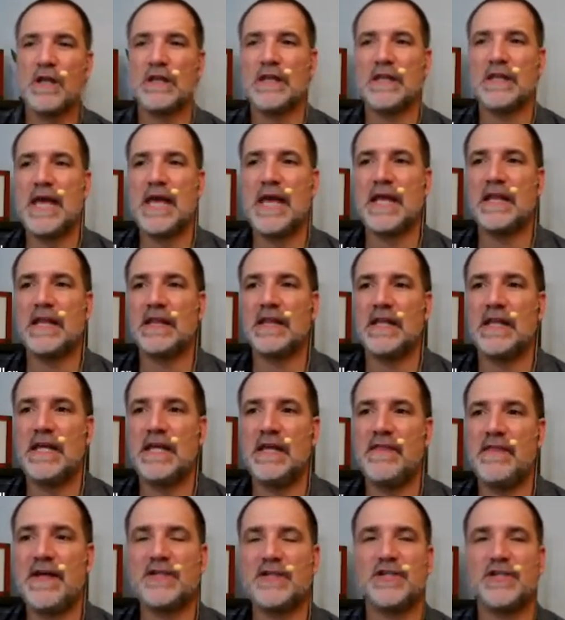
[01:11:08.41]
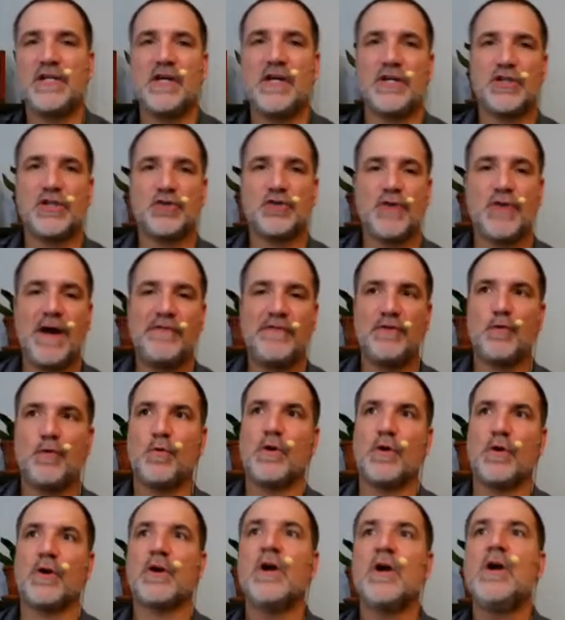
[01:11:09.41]
likely that she does drive to
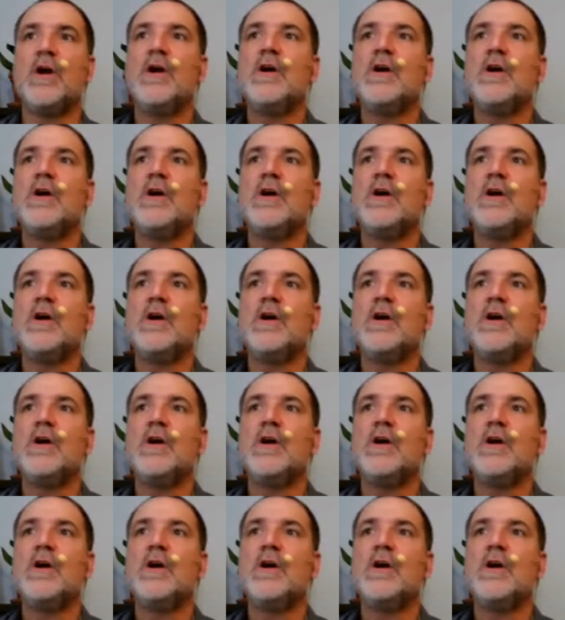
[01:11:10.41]
work.